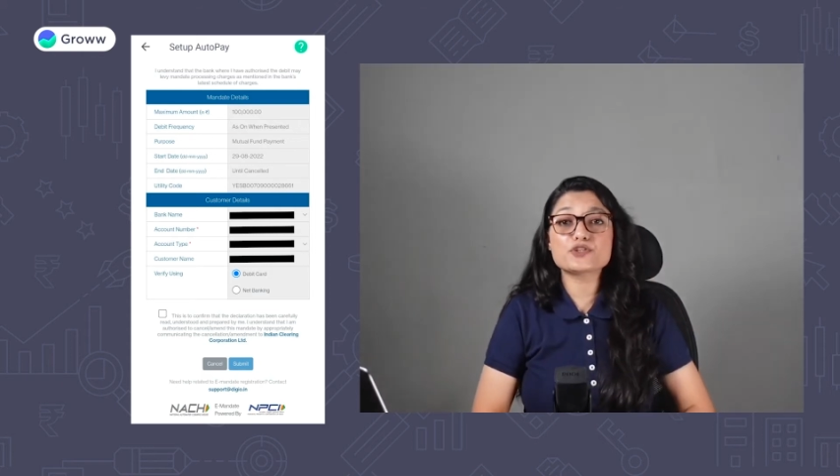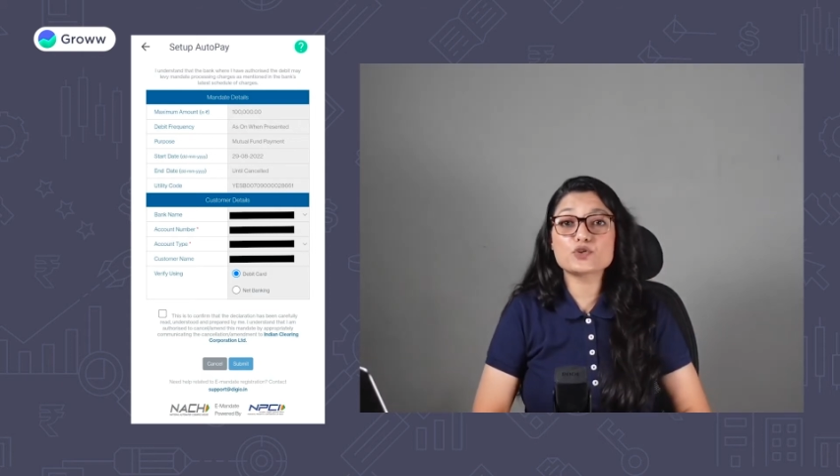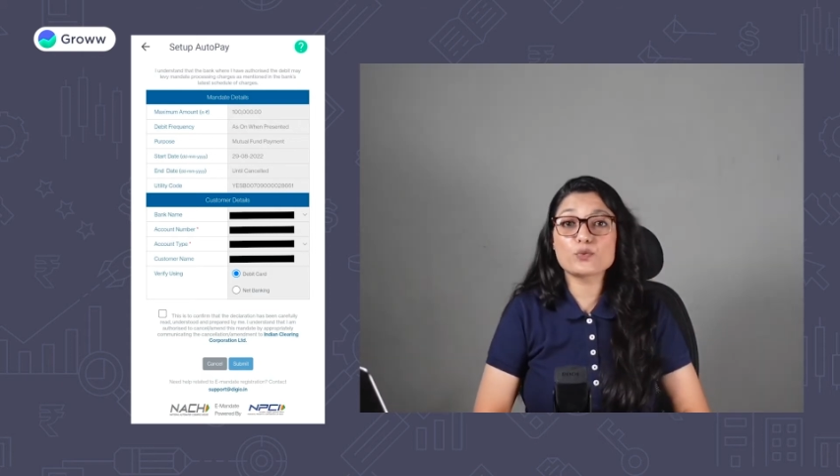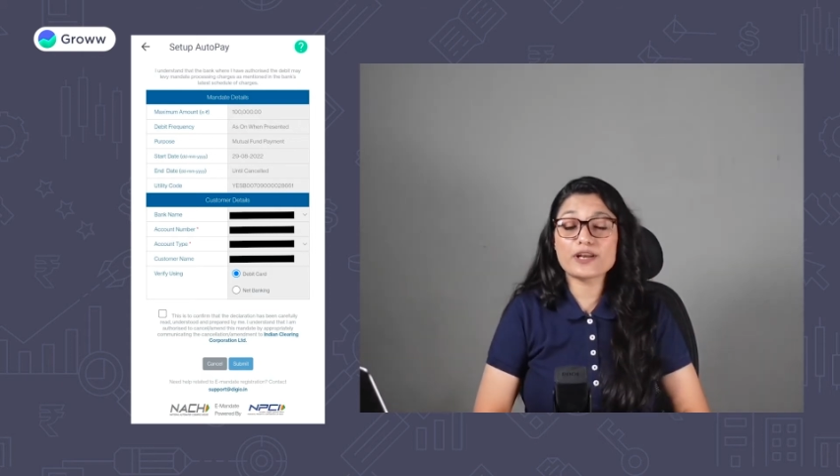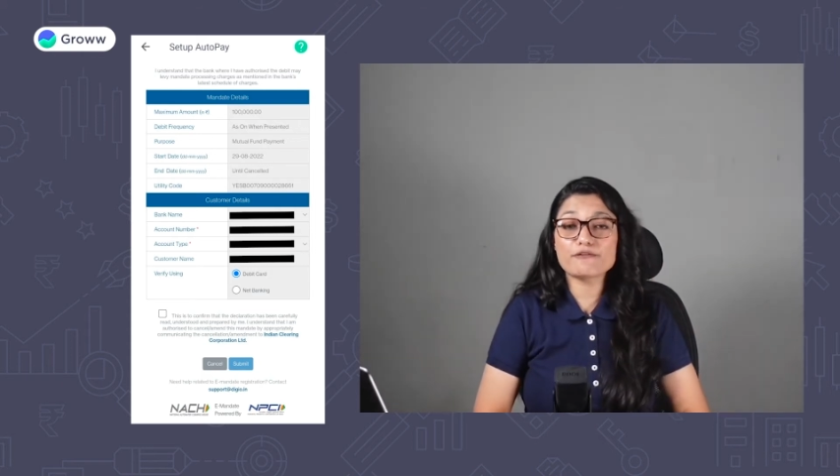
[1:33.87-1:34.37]

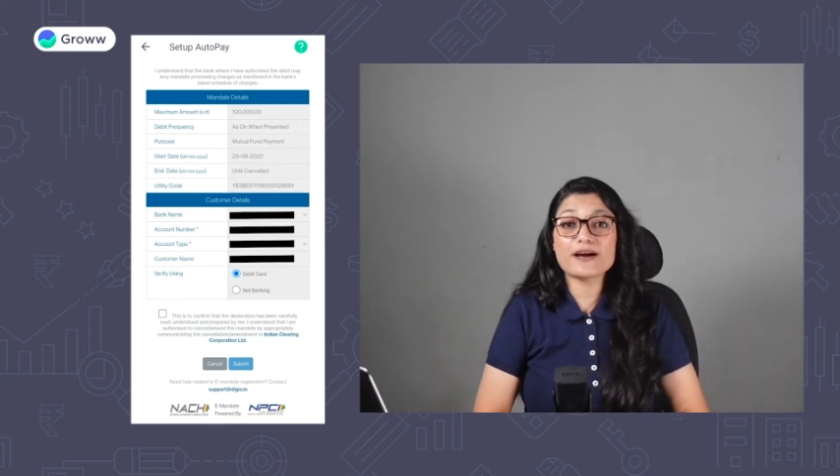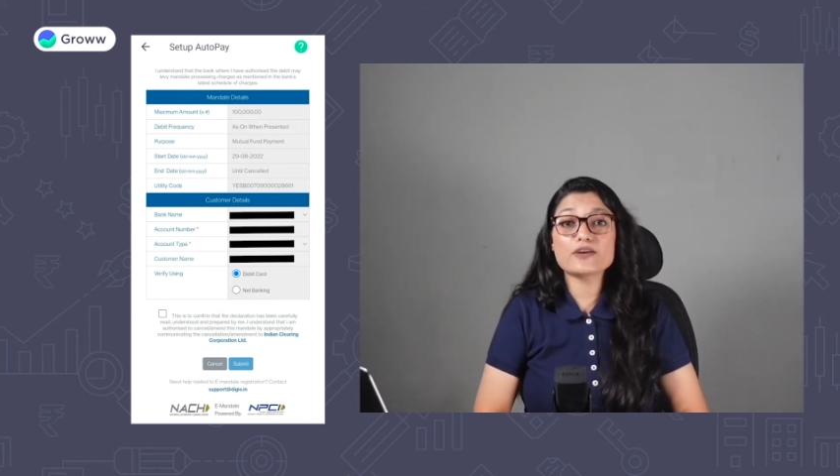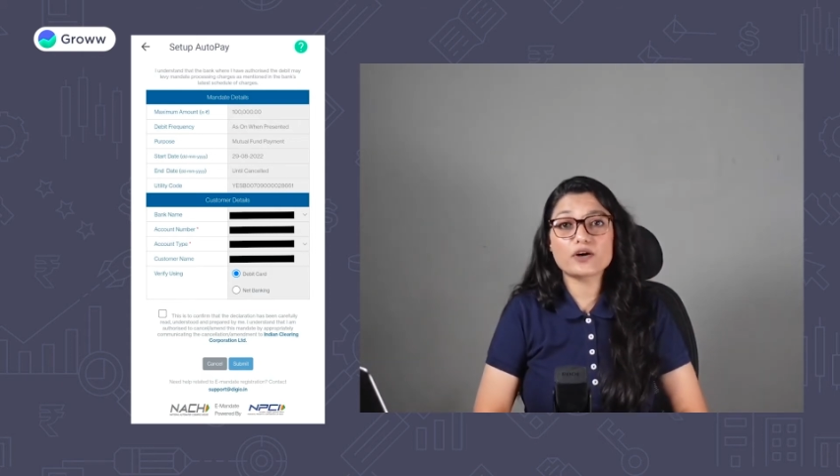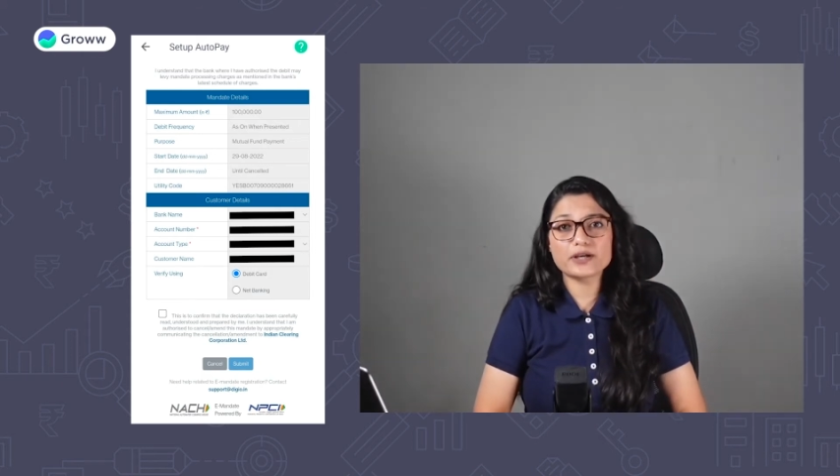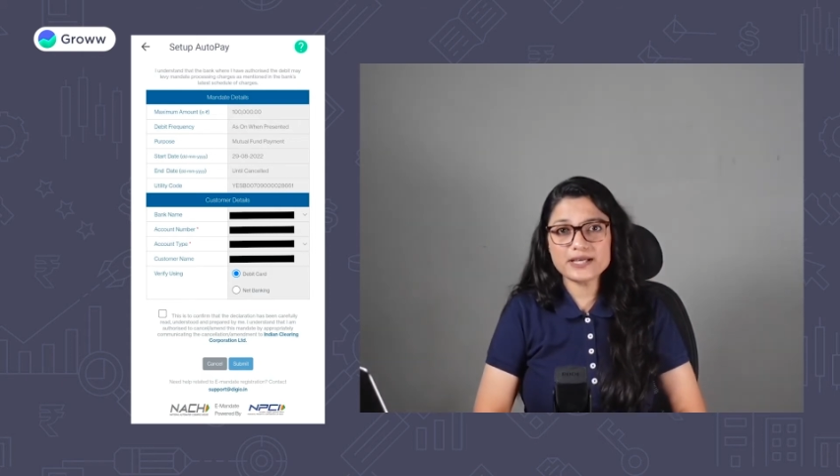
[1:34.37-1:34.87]
to verify
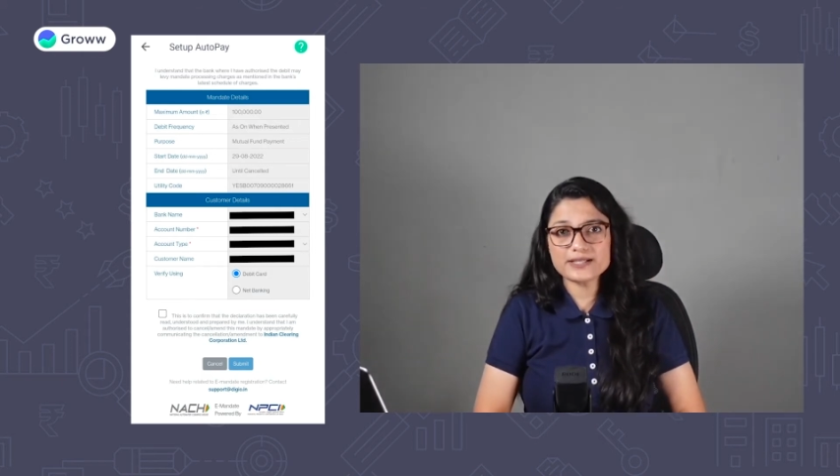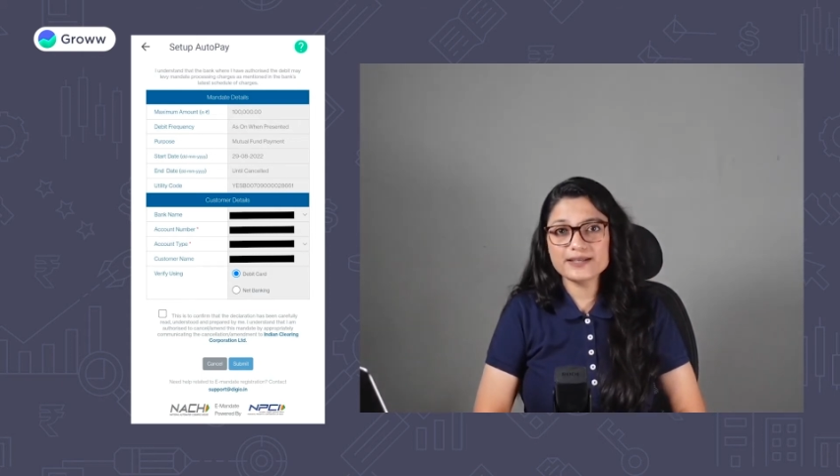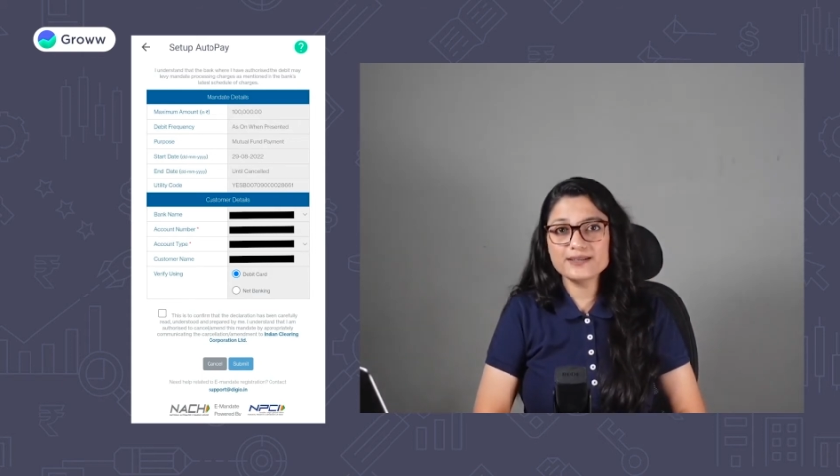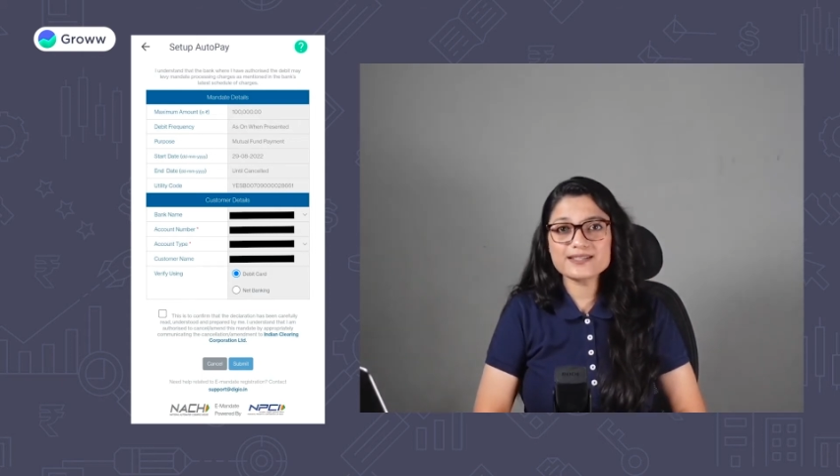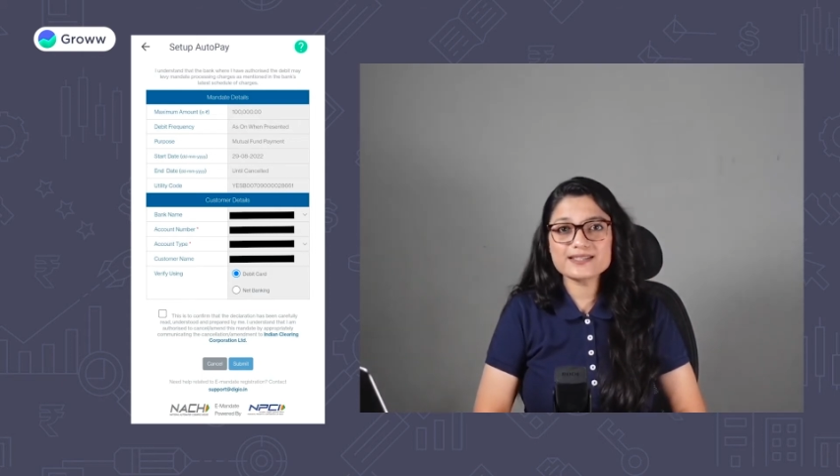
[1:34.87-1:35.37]
your
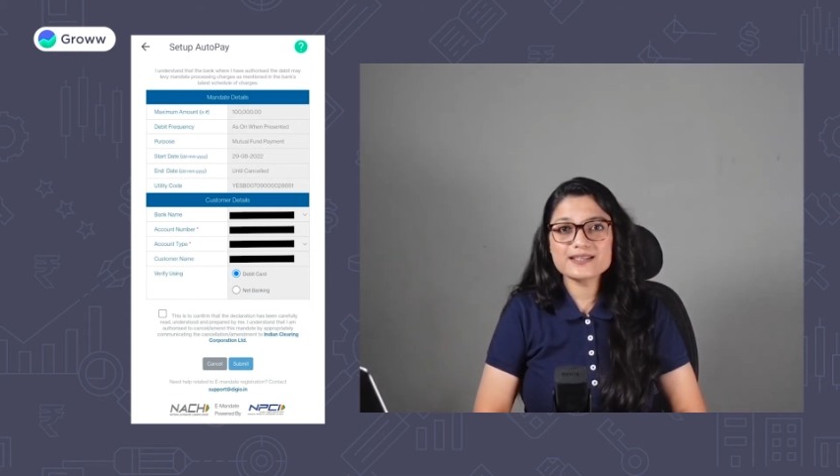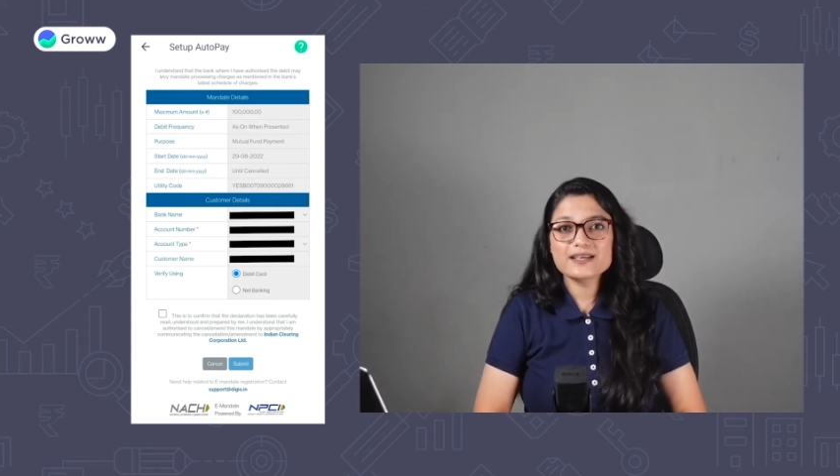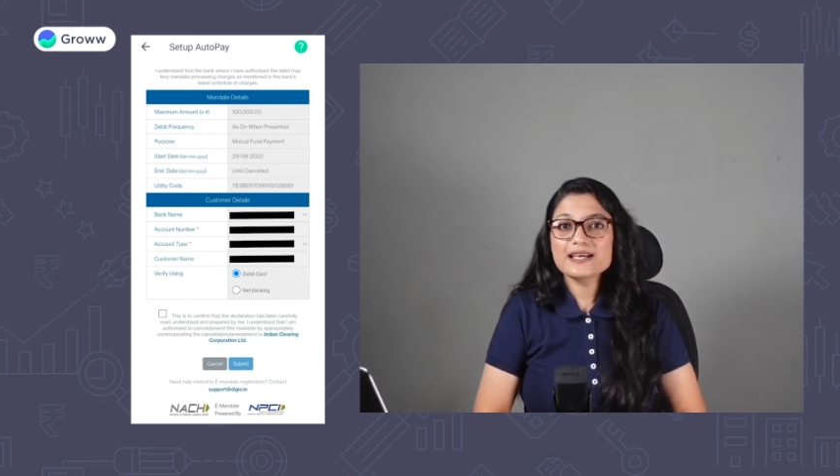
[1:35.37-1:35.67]
details,